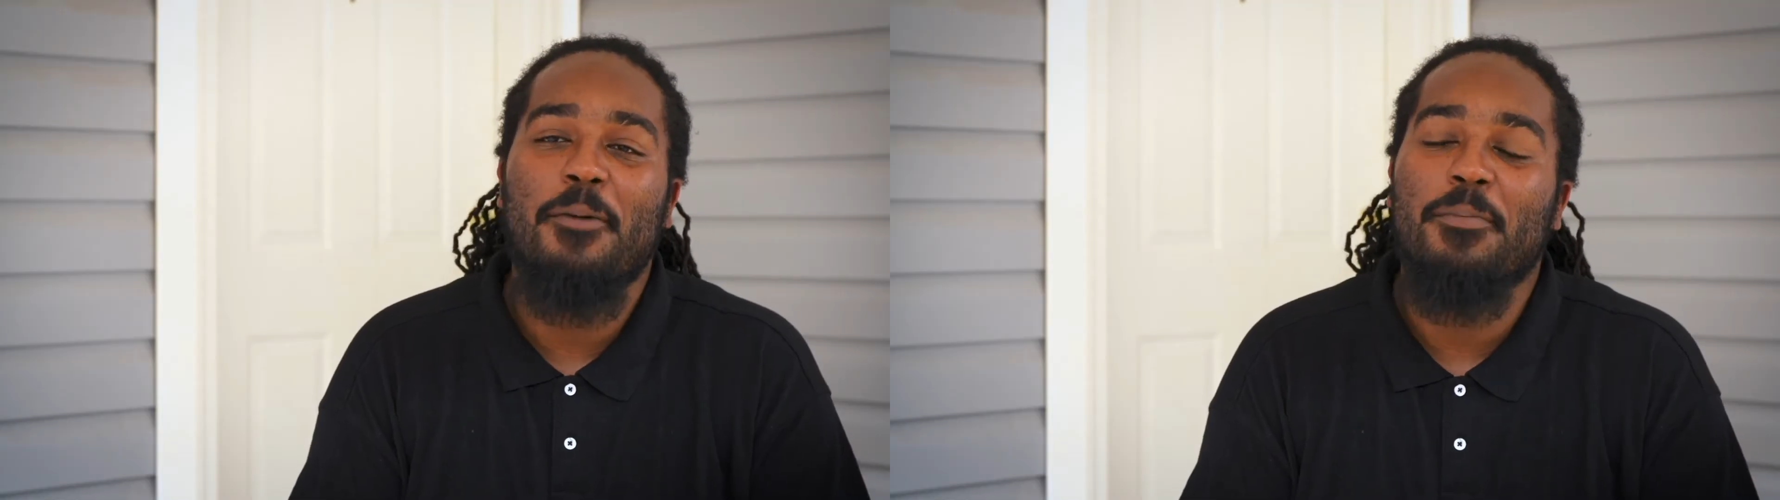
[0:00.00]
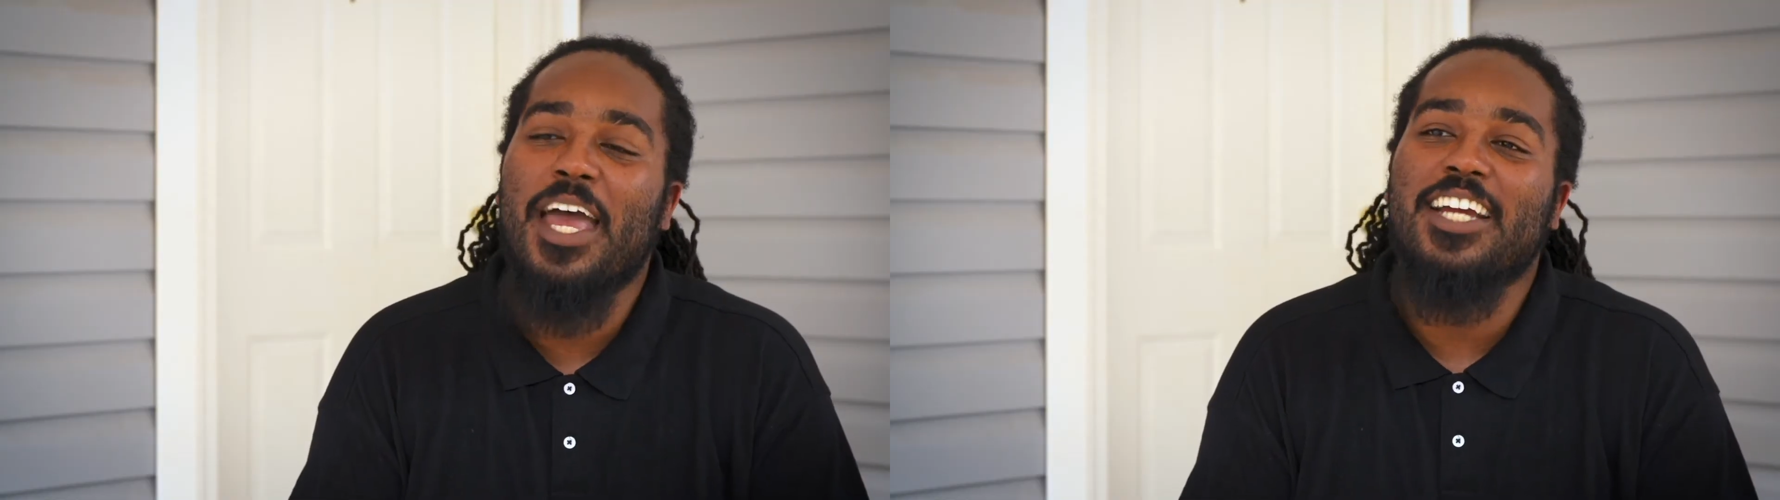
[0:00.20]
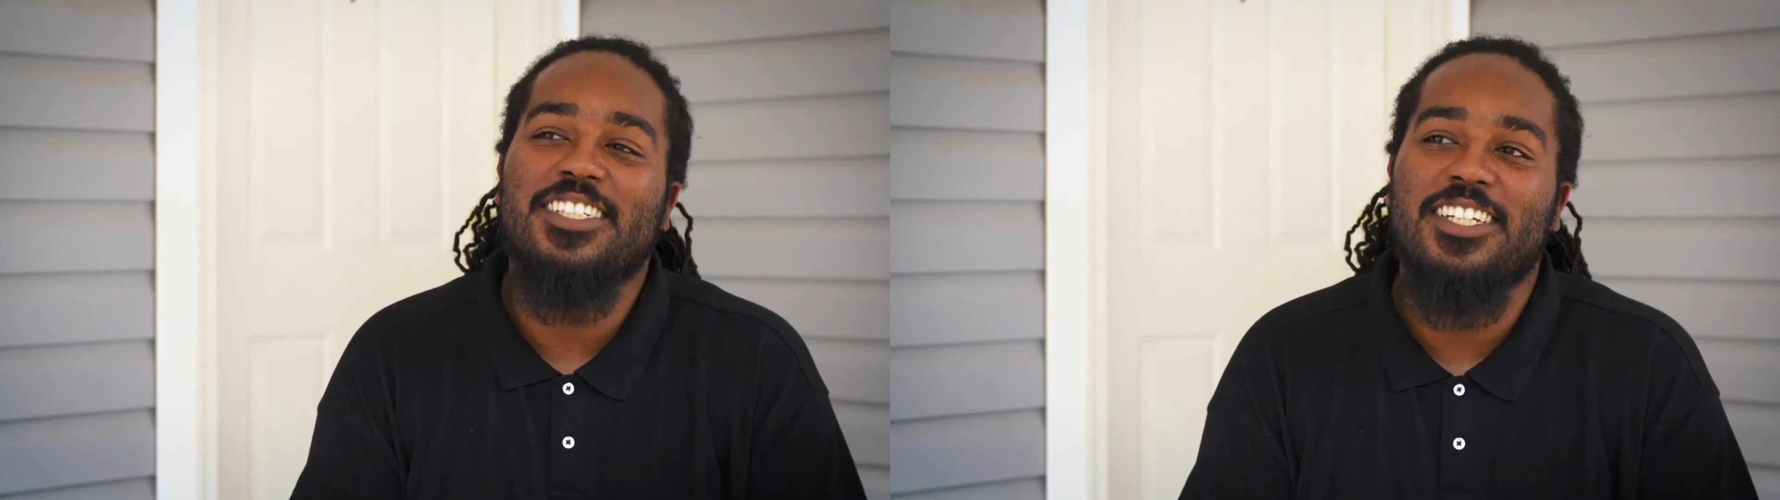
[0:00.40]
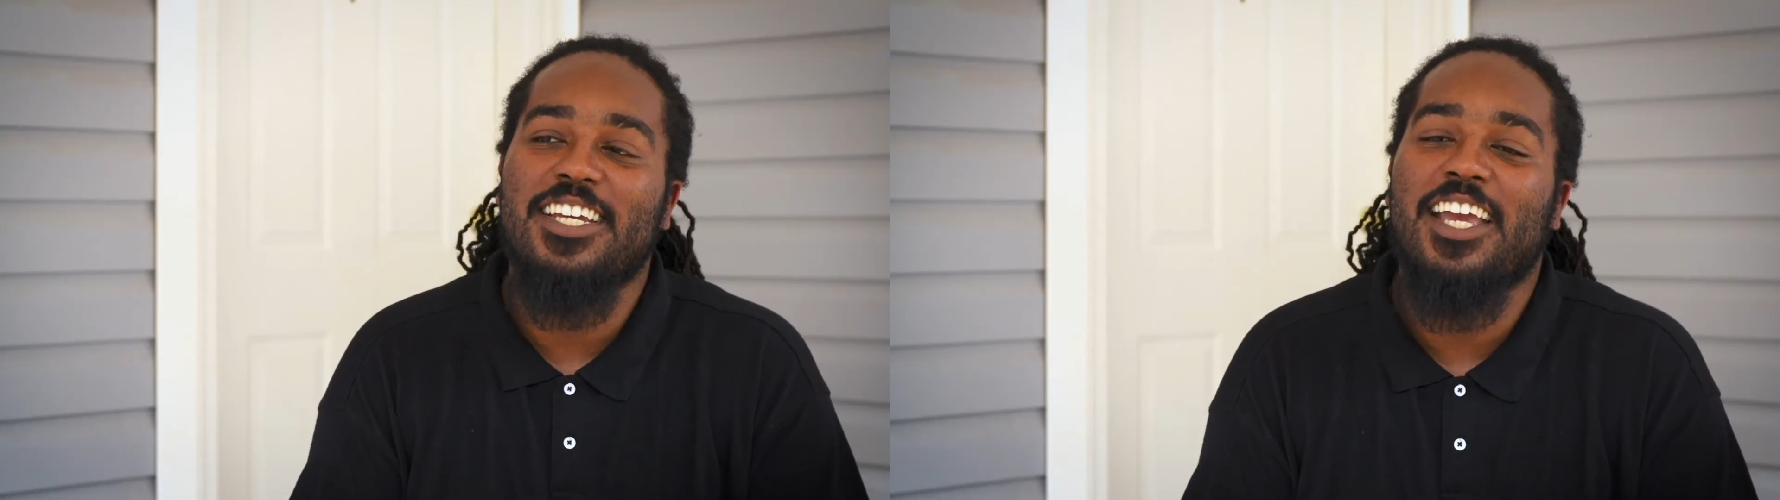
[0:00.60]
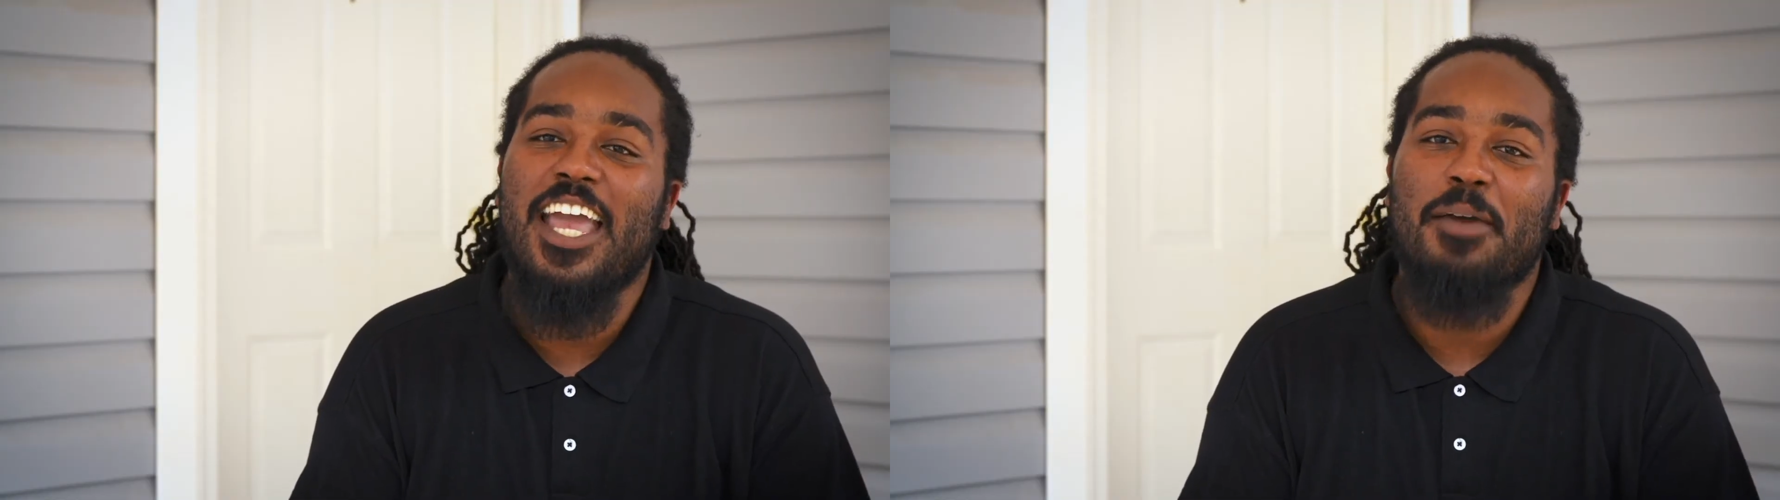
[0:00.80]
I'm
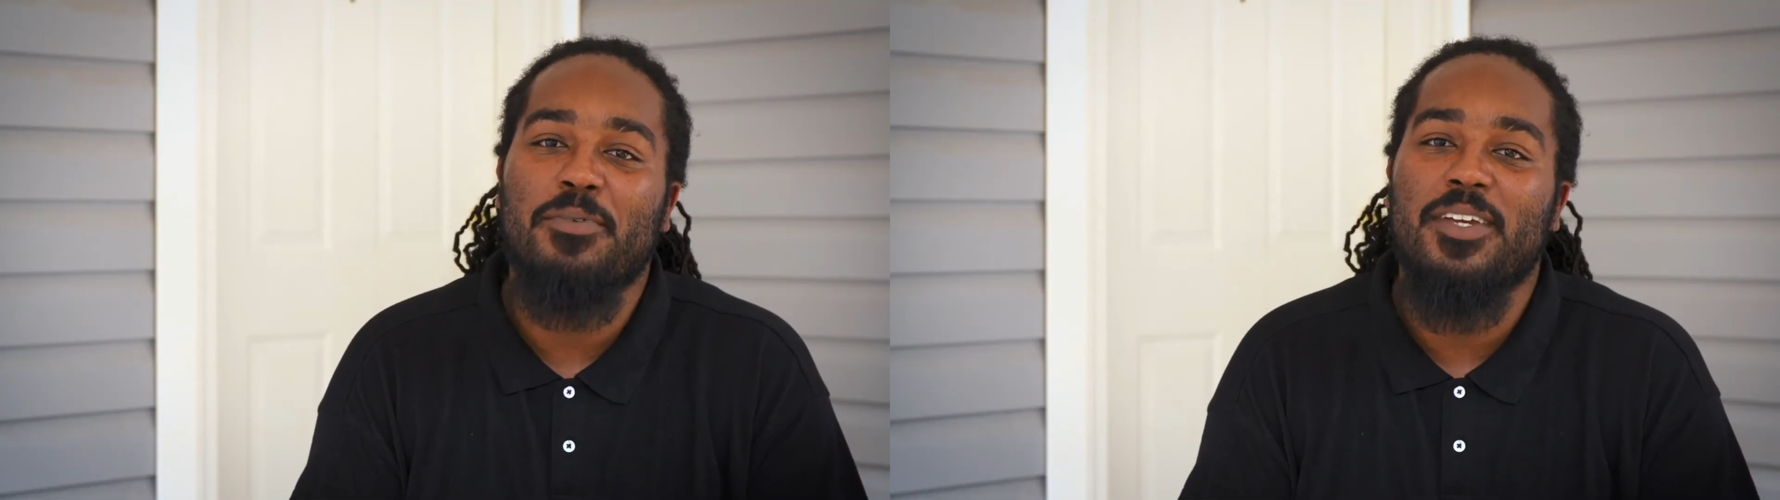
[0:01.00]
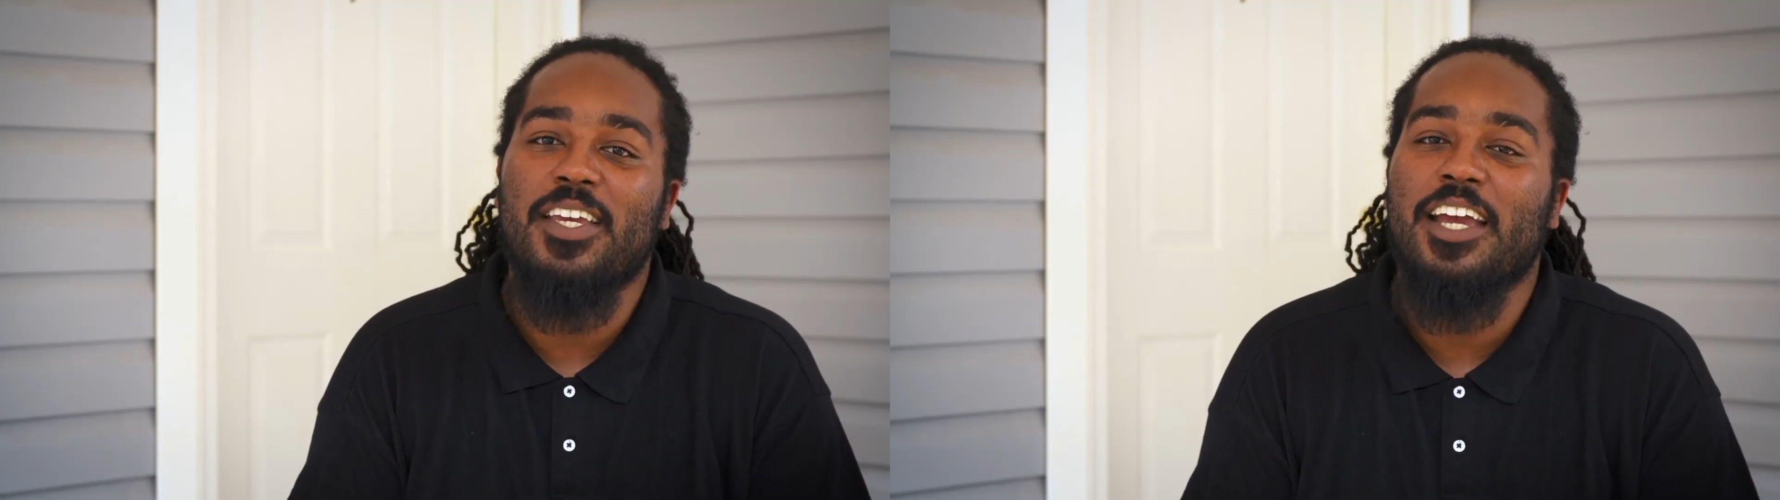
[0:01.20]
actually happy